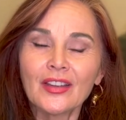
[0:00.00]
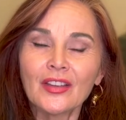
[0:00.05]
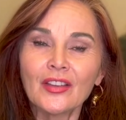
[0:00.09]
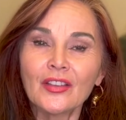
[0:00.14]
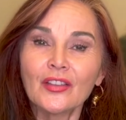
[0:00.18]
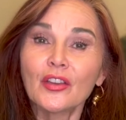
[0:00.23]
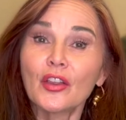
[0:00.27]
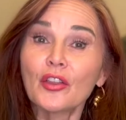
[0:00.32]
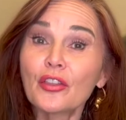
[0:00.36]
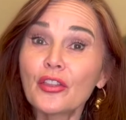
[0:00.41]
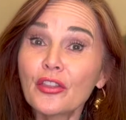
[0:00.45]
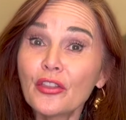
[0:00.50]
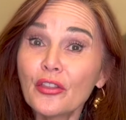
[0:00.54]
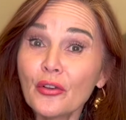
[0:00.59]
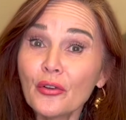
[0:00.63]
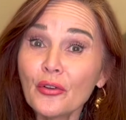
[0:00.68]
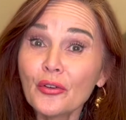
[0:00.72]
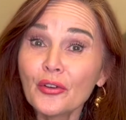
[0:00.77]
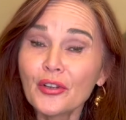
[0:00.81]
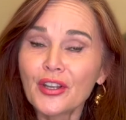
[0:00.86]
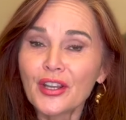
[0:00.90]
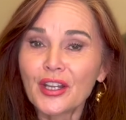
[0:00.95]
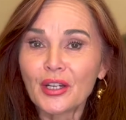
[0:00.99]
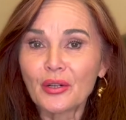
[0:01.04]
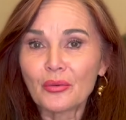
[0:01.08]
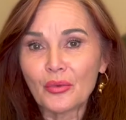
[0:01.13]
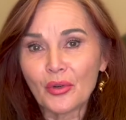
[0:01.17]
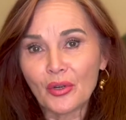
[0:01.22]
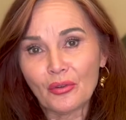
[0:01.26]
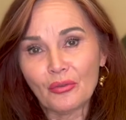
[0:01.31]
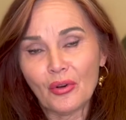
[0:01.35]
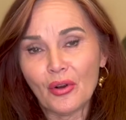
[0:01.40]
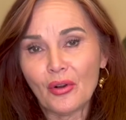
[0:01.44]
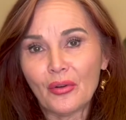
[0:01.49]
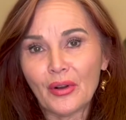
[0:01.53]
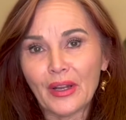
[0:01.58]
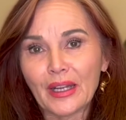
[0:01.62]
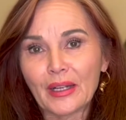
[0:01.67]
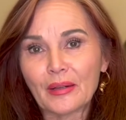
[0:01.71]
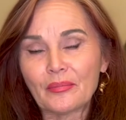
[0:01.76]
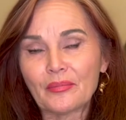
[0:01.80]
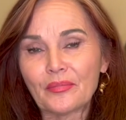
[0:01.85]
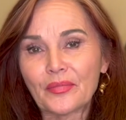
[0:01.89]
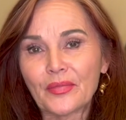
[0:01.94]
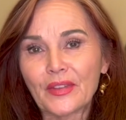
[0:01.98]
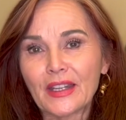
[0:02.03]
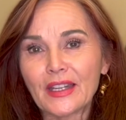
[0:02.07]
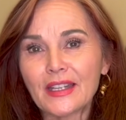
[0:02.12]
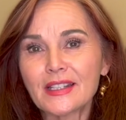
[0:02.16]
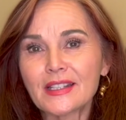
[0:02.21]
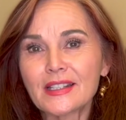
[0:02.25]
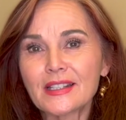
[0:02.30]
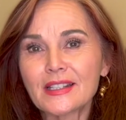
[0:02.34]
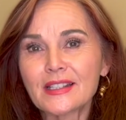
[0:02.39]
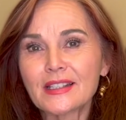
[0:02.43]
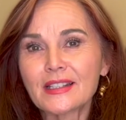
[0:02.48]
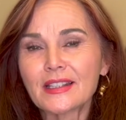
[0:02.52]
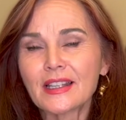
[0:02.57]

The third thing we're growing is